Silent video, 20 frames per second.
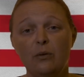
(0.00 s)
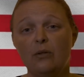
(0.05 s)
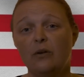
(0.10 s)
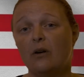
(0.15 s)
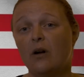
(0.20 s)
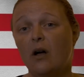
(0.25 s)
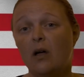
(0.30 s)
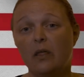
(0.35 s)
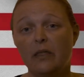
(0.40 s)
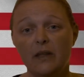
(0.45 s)

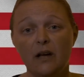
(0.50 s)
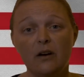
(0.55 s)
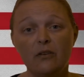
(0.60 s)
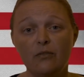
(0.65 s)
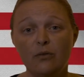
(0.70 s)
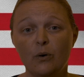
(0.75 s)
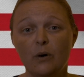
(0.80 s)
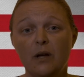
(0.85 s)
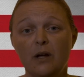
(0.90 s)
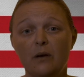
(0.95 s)
They're all there
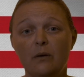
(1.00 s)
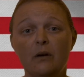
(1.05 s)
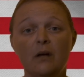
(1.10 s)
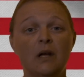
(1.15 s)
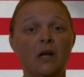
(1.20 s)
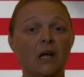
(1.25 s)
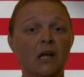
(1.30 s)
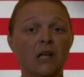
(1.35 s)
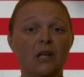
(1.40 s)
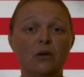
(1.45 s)
for you.
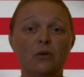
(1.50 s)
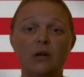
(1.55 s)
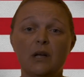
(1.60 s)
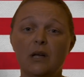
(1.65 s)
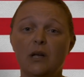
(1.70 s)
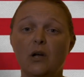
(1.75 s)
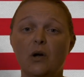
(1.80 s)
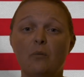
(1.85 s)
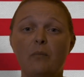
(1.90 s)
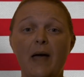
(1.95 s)
You
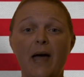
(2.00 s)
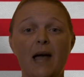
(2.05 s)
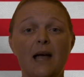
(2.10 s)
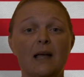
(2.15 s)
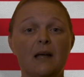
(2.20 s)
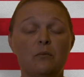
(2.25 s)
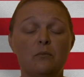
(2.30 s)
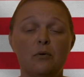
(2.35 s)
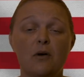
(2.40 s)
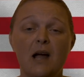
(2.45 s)
can go
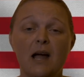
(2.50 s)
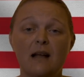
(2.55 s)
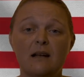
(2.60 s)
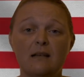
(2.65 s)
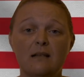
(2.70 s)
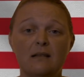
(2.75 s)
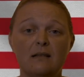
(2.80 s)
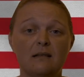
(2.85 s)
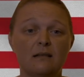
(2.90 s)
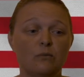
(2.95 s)
back and
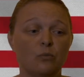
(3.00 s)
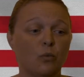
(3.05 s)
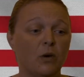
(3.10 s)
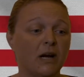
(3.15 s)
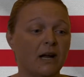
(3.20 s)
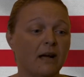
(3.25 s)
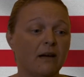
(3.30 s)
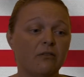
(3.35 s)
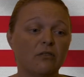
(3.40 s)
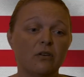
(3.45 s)
practice
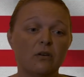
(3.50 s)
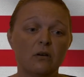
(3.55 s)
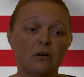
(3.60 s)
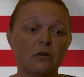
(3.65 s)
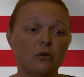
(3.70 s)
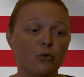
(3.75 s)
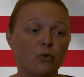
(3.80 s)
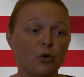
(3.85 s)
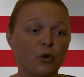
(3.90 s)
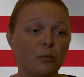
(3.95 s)

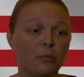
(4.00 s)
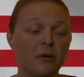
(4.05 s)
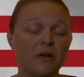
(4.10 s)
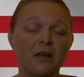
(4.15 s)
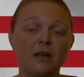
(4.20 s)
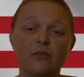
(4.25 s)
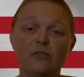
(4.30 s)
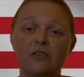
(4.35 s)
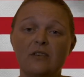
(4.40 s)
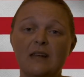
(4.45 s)
whatever
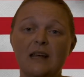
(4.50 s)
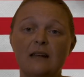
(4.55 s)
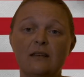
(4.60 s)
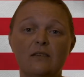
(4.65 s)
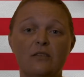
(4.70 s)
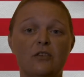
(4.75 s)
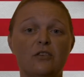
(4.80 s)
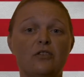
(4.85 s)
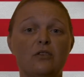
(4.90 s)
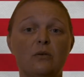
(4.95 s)
grouping of
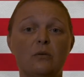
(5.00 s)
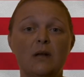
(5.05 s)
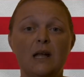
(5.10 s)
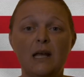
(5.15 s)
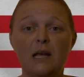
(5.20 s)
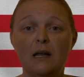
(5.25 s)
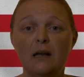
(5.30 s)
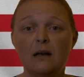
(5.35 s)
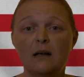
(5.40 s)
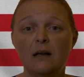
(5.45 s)
states that you
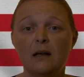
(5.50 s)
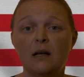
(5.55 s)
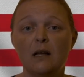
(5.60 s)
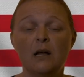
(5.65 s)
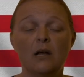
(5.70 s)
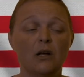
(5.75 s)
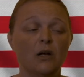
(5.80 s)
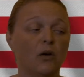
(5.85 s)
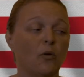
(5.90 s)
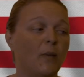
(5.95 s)
need.
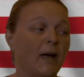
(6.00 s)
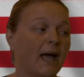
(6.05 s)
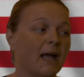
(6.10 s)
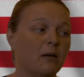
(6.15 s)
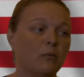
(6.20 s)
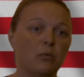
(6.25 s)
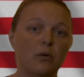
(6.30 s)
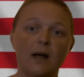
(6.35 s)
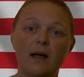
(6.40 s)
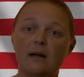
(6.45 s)
Go back
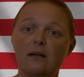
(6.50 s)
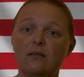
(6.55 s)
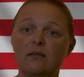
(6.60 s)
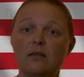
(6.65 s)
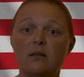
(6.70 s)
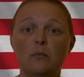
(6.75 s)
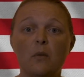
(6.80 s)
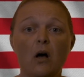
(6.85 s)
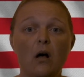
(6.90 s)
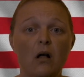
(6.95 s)
and practice
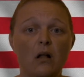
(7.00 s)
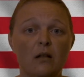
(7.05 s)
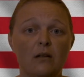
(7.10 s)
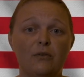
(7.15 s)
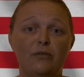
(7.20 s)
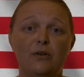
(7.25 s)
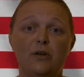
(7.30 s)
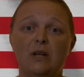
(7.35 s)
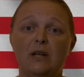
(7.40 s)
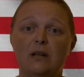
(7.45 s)
them all
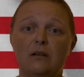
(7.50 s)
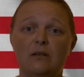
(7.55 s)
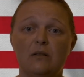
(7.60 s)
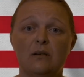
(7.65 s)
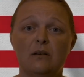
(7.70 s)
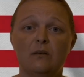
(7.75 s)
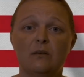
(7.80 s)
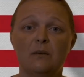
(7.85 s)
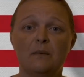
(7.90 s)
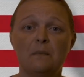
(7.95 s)
if you need
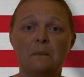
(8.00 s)
to.